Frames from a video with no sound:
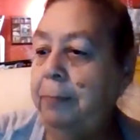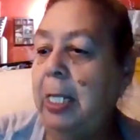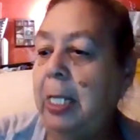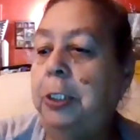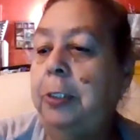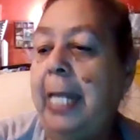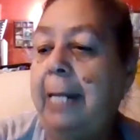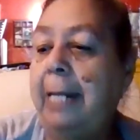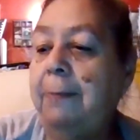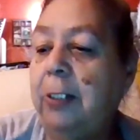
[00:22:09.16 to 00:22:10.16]
today we're
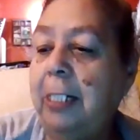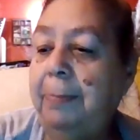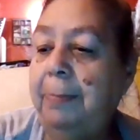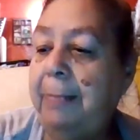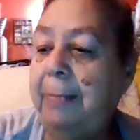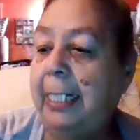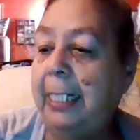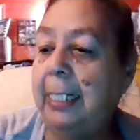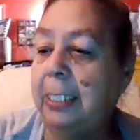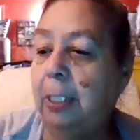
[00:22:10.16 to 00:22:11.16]
going to be making a
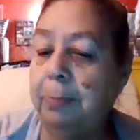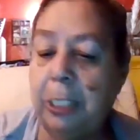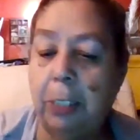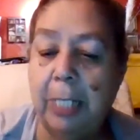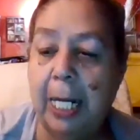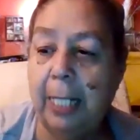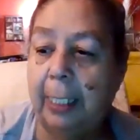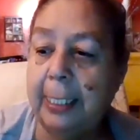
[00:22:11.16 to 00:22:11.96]
soapstone necklace.